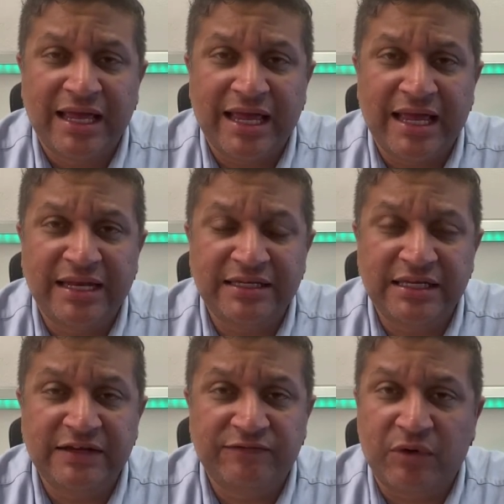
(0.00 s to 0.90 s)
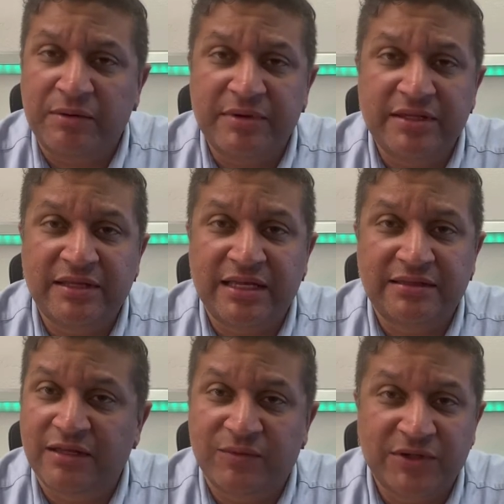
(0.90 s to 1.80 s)
And he informed me
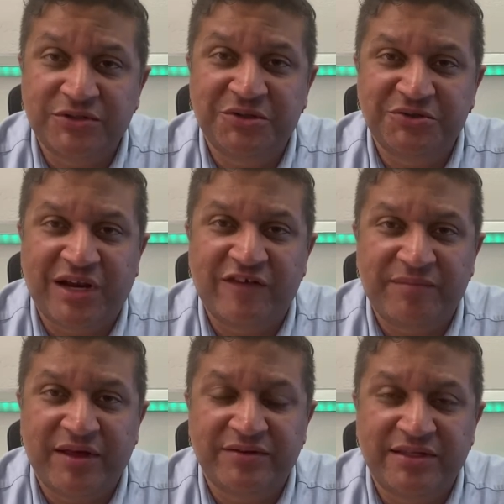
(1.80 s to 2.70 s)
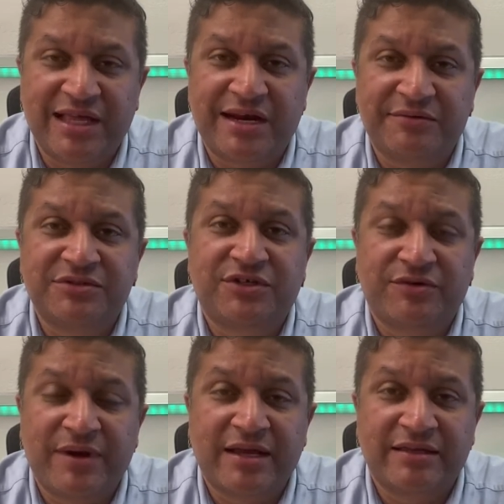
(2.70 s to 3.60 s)
that there was no drive belt and that I was
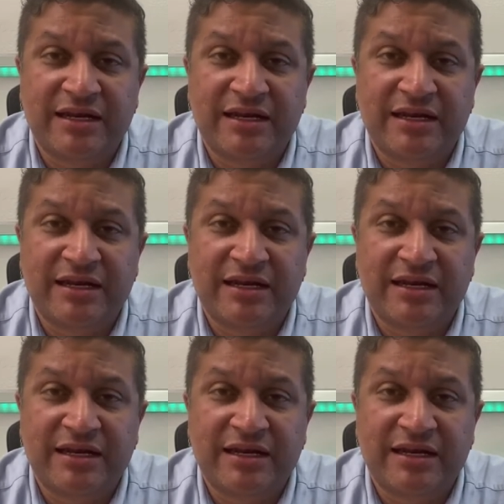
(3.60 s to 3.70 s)
correct,